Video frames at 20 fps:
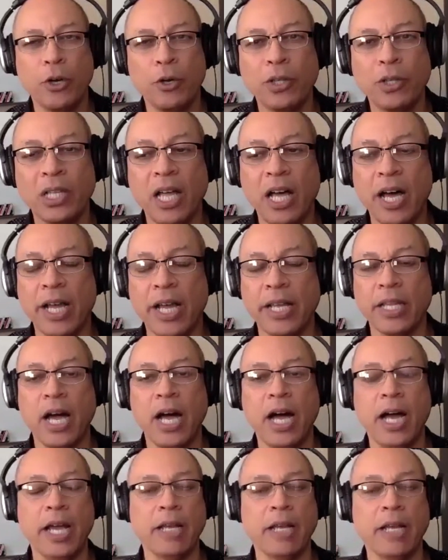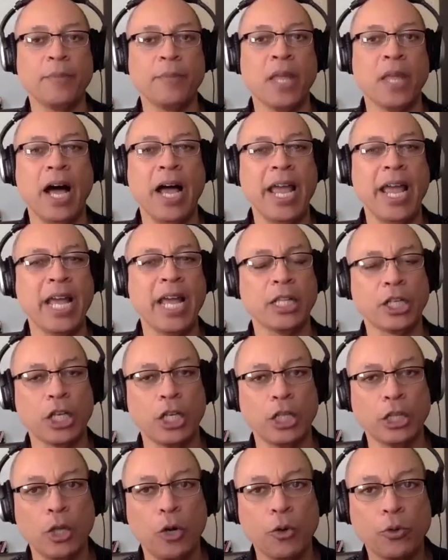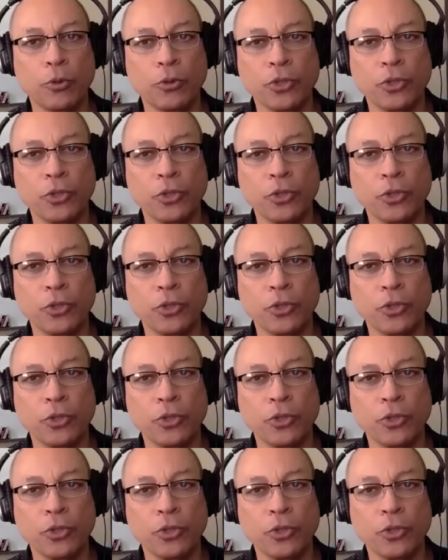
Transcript: online. I had like a local